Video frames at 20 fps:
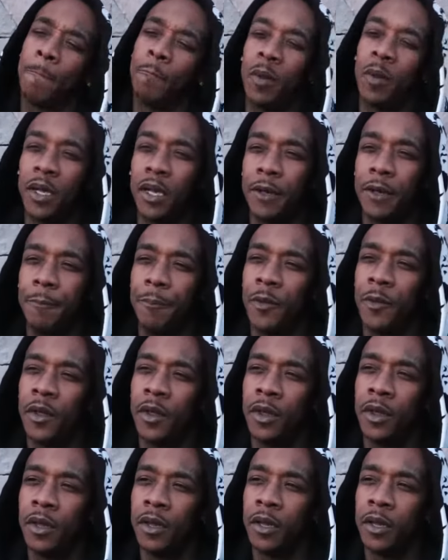But. Oh,
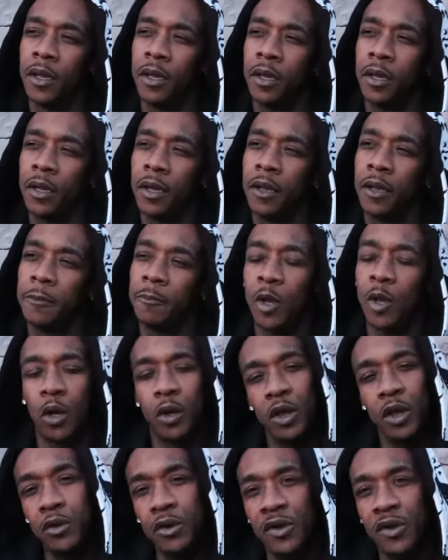yeah
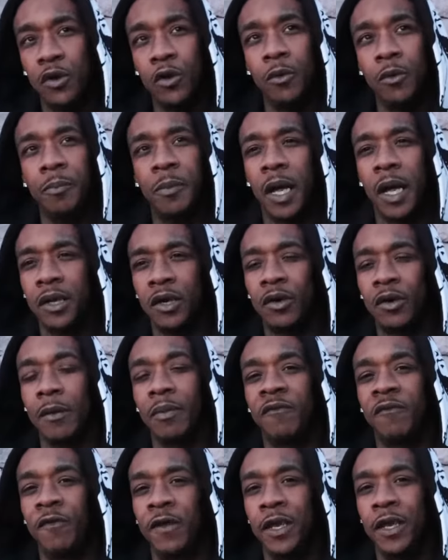on YouTube, I just
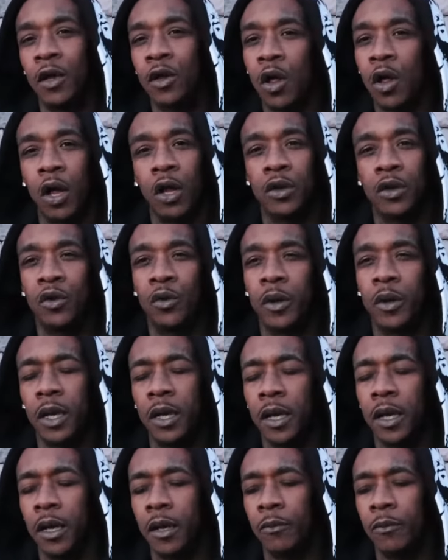dropped a video called doing
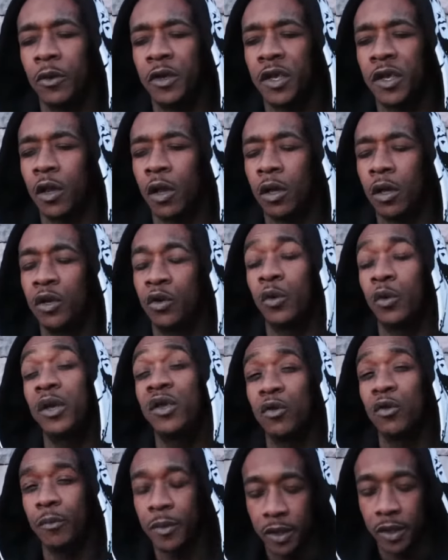um what's it called doing
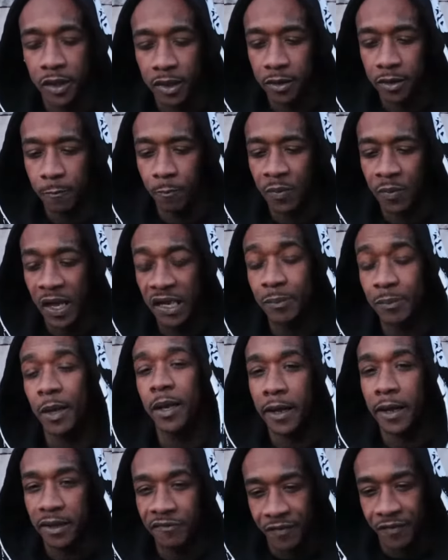too much. That's my
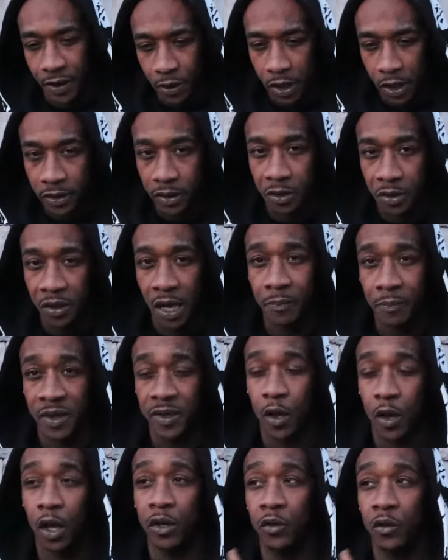last video I just dropped.
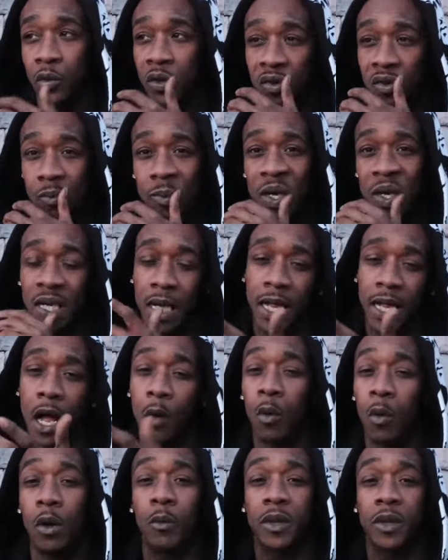It's called doing too much. I
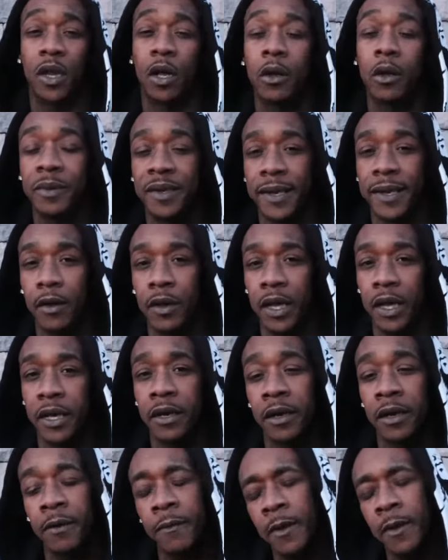got one with the homies out
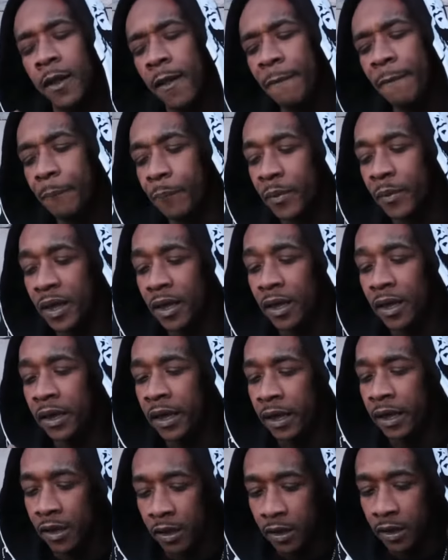here,
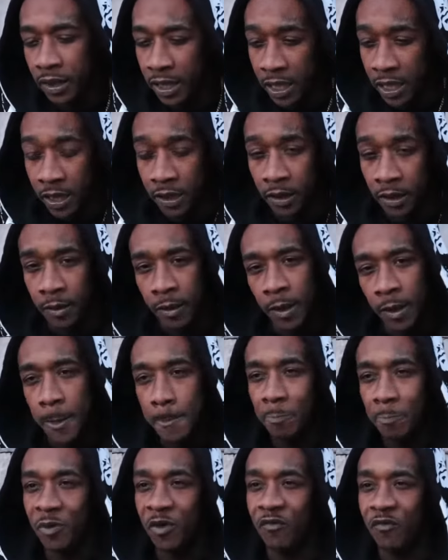me Ek,
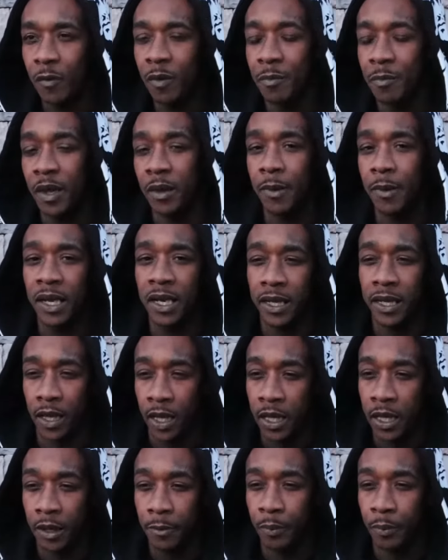you feel me? Me my nigga
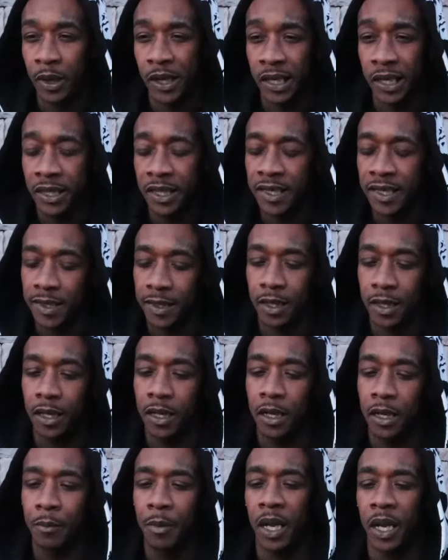Hidden Braids and
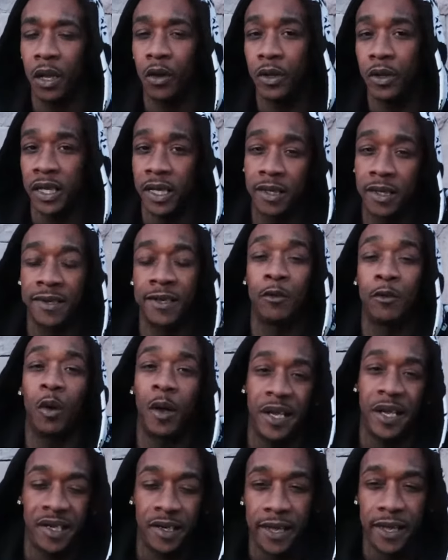uh my little nigga
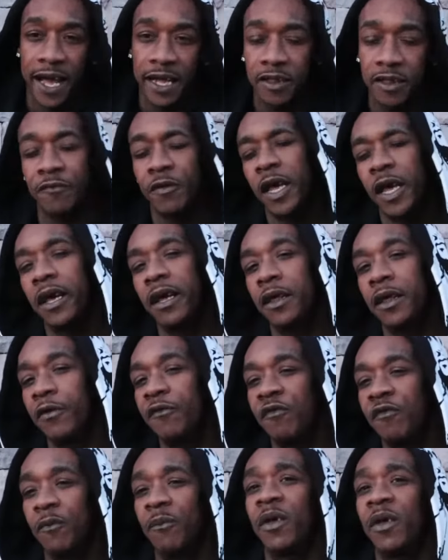Tyg Active King.
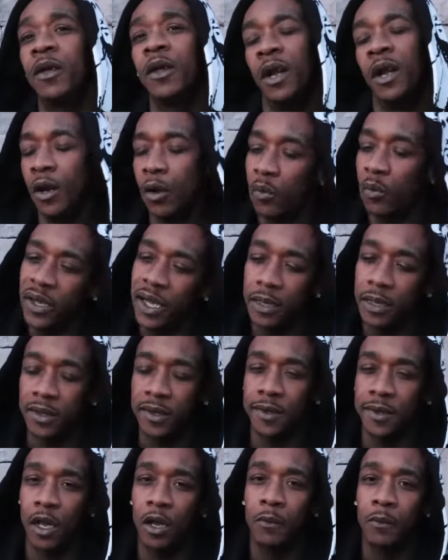You feel me? We got
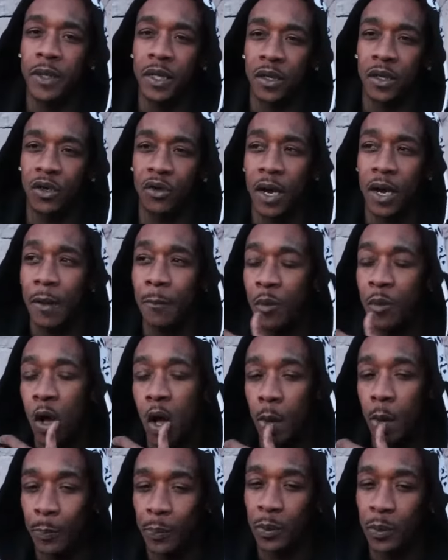the song we just dropped
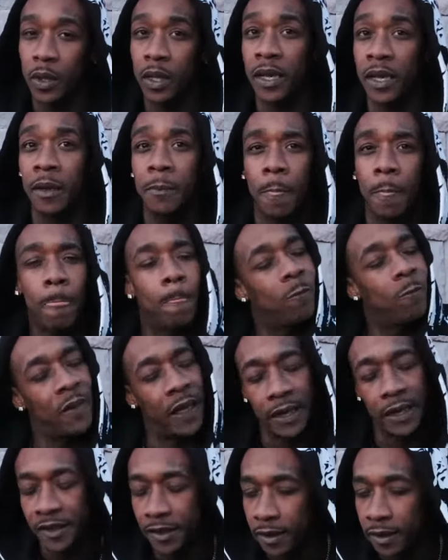called Pull Up.
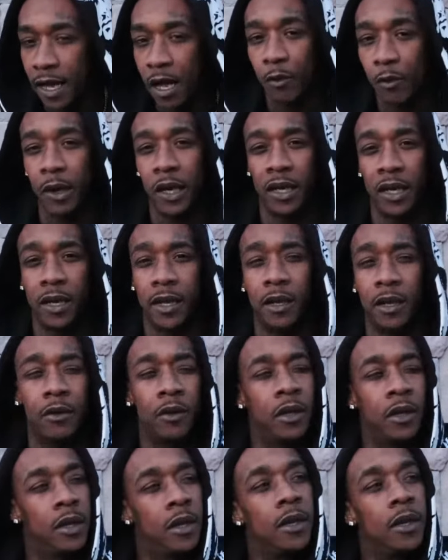That shit out right
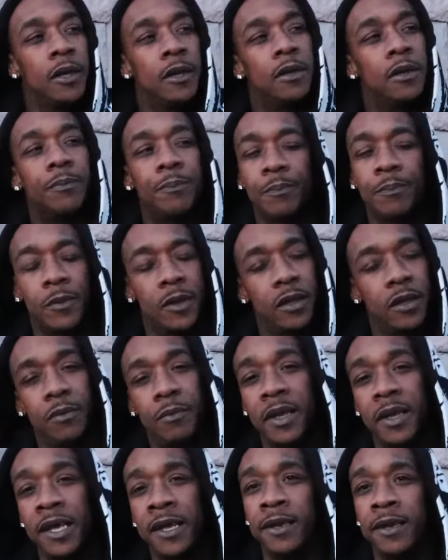now.
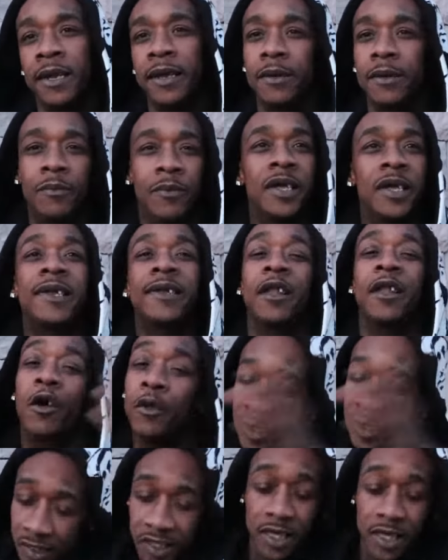Man, it's
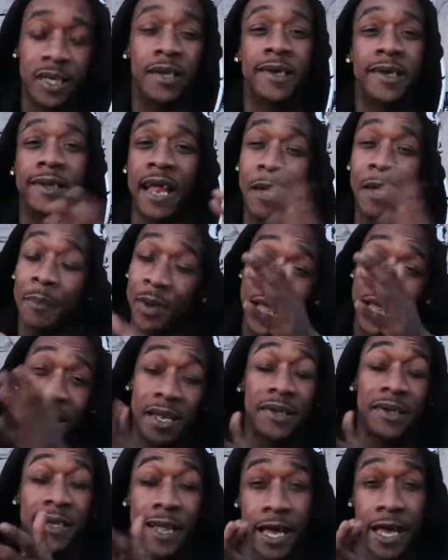loads of shit. Just type in
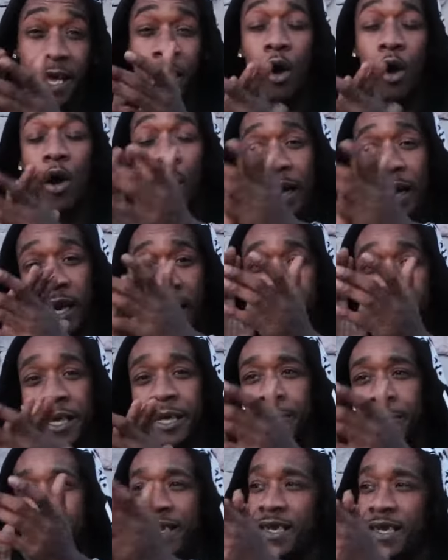S K R A
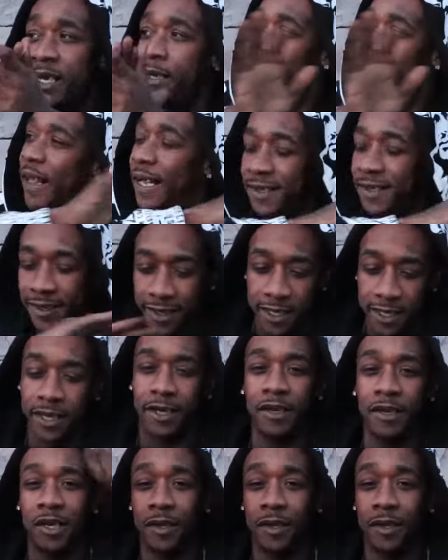M Z. That's it.